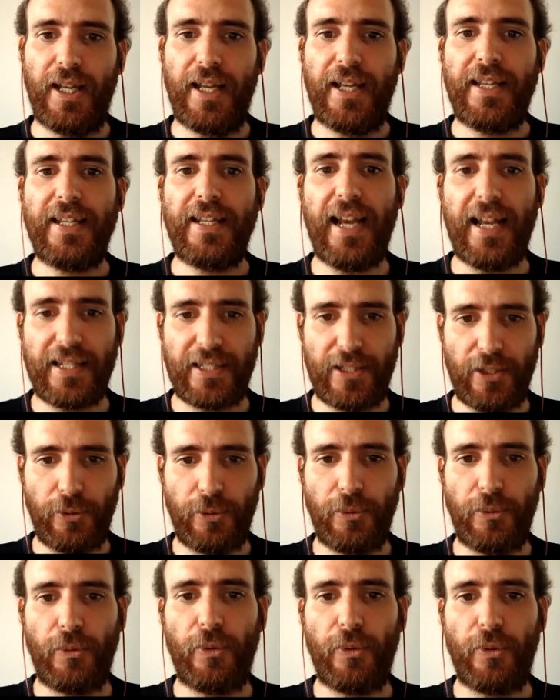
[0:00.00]
Yeah,
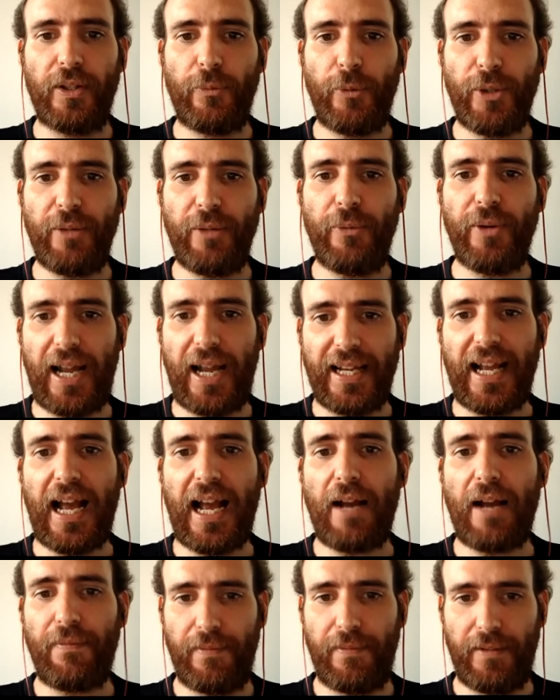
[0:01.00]
so we I
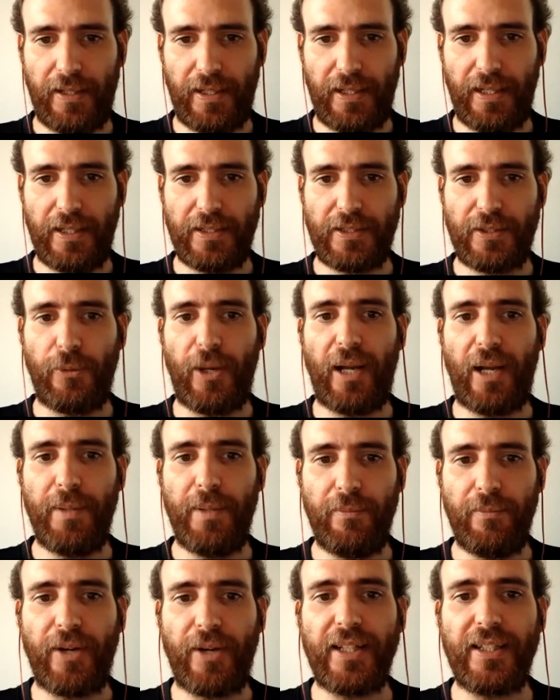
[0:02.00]
have, so I've
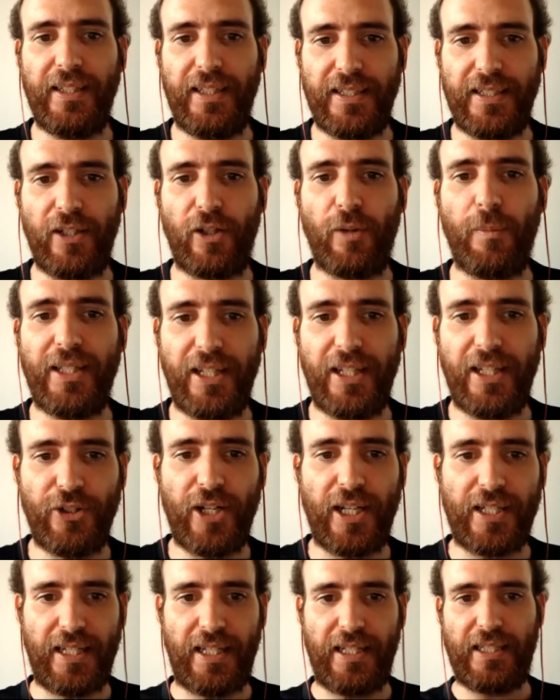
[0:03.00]
been writing this documentation
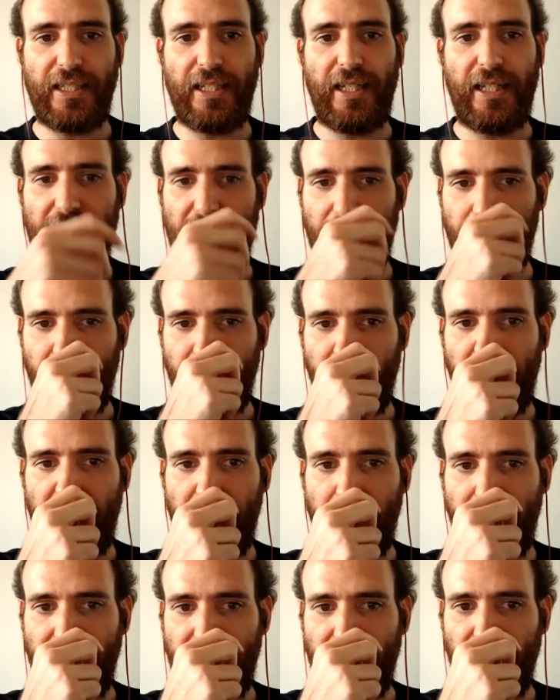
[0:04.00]
as I is
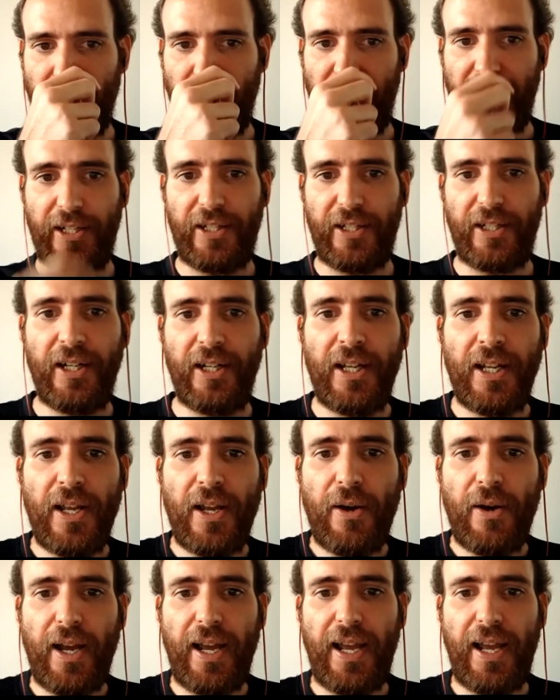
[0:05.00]
been mentioned there,
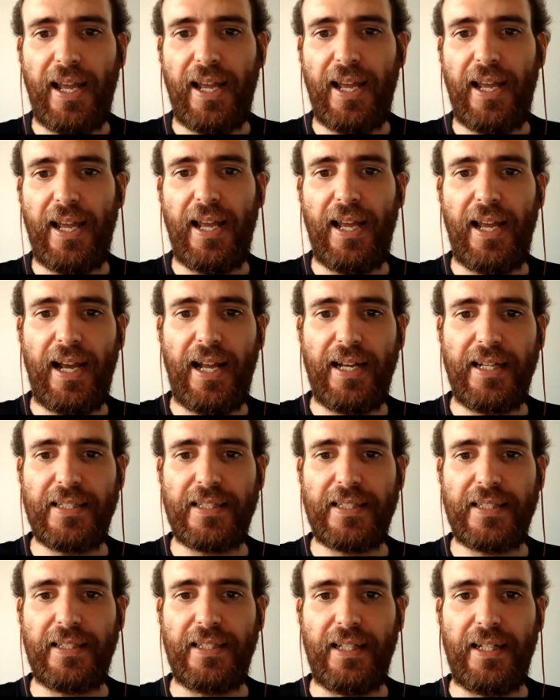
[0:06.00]
uh, and
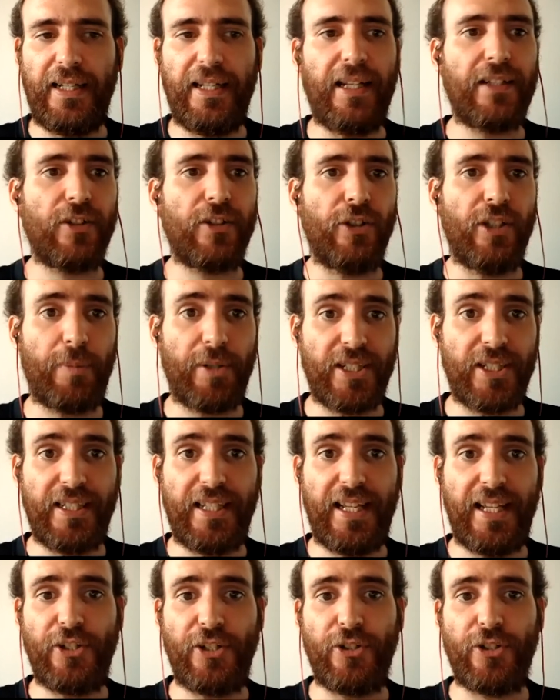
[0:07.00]
it's the links on the
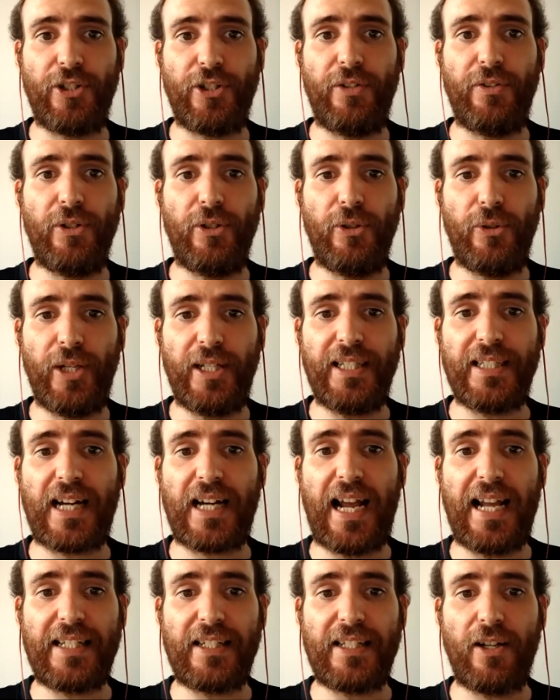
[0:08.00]
presentation. So if you look at the
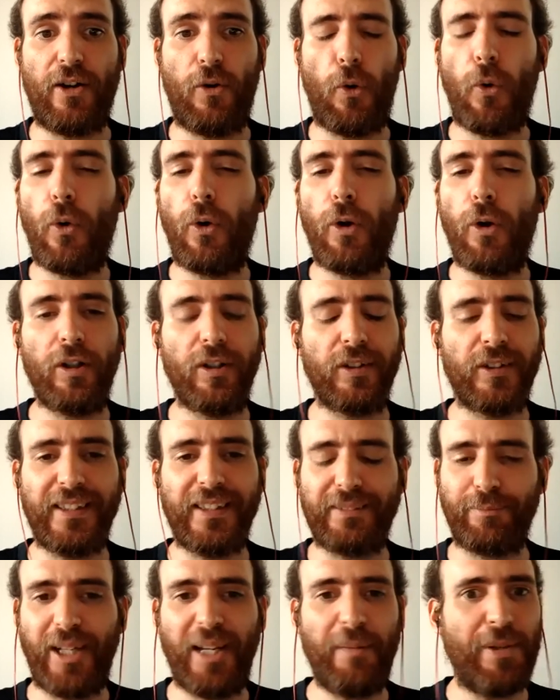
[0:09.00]
slides, all
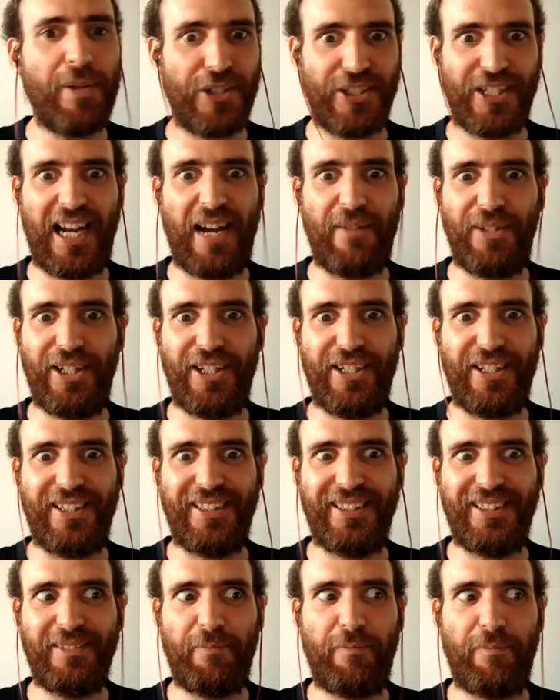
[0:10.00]
the images I have there,
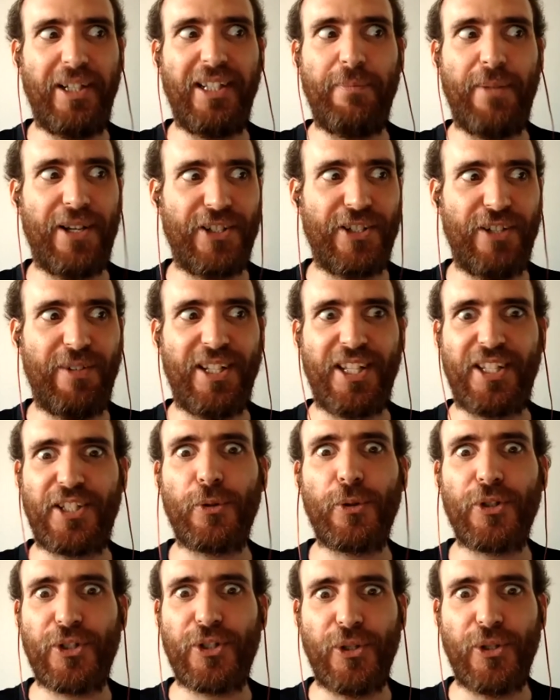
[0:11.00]
pretty much even the
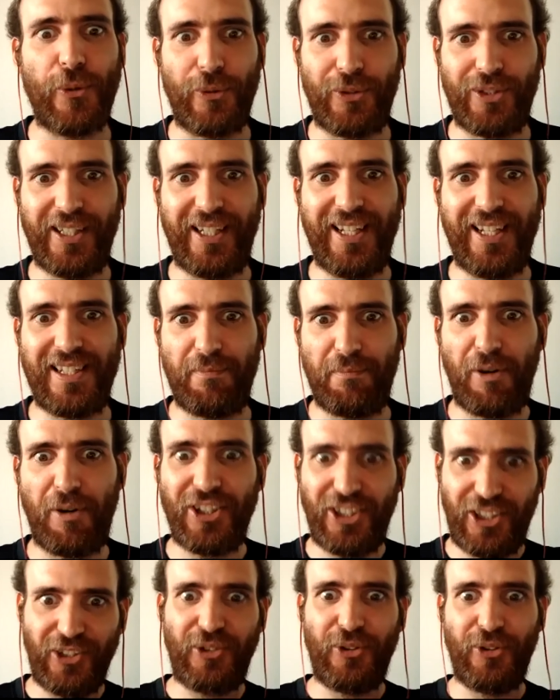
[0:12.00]
source code is
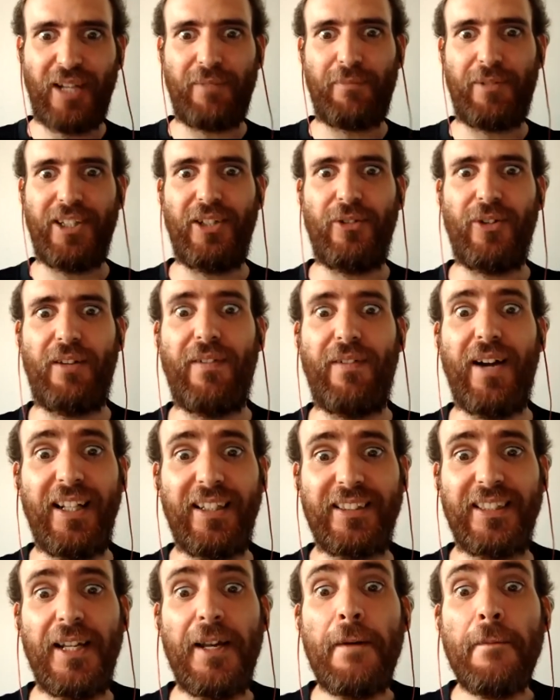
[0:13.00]
pointing to that particular files.